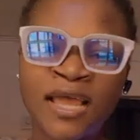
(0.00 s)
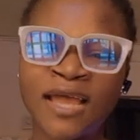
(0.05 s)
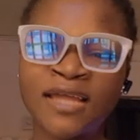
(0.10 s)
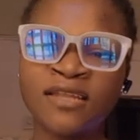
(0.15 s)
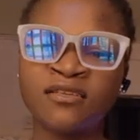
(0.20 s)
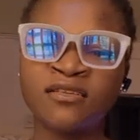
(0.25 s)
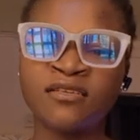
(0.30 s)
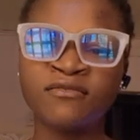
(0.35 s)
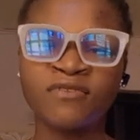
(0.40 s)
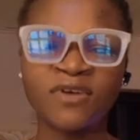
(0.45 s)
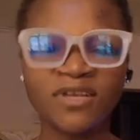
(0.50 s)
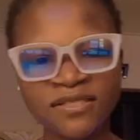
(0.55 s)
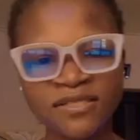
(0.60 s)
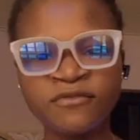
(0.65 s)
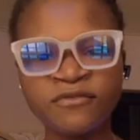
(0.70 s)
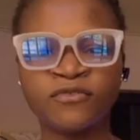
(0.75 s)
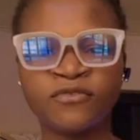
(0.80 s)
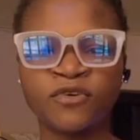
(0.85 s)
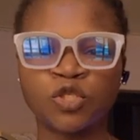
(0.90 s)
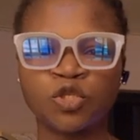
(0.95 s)
And the
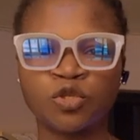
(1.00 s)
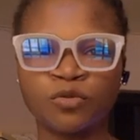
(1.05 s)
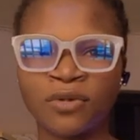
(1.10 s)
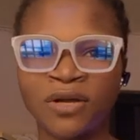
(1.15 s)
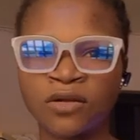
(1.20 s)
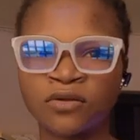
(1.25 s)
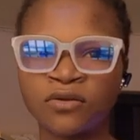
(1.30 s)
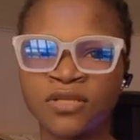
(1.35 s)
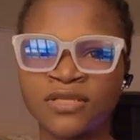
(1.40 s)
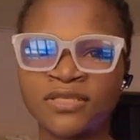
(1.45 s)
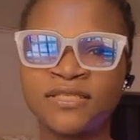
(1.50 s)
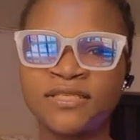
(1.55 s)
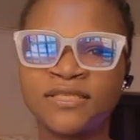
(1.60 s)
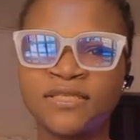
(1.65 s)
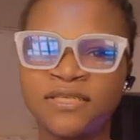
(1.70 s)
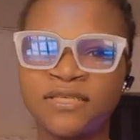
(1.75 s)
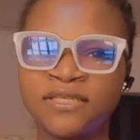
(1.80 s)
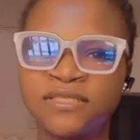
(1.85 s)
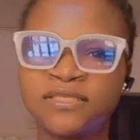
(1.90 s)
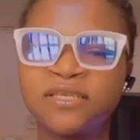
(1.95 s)
vaccine for
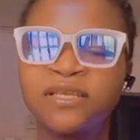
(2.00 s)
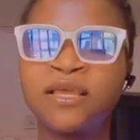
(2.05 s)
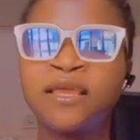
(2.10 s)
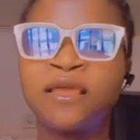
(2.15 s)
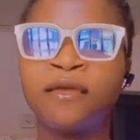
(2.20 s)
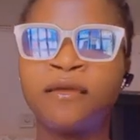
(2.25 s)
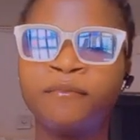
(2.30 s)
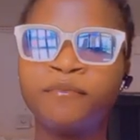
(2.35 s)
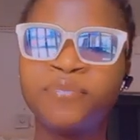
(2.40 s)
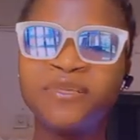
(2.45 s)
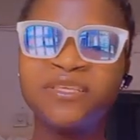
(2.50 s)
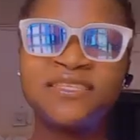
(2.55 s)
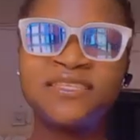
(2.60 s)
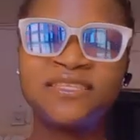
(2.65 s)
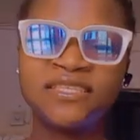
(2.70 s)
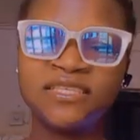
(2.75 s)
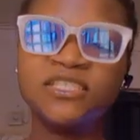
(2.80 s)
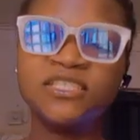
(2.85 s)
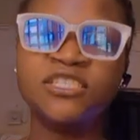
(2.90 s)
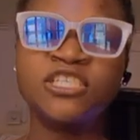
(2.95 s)
tuberculosis is
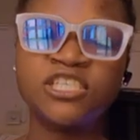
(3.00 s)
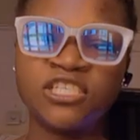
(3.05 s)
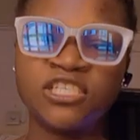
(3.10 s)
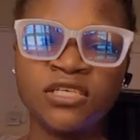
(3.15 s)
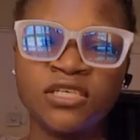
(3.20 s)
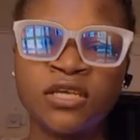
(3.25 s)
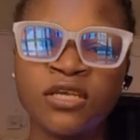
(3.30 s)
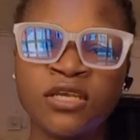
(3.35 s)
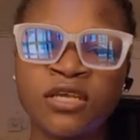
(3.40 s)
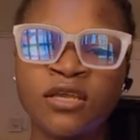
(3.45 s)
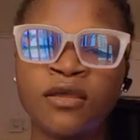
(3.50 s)
BCG.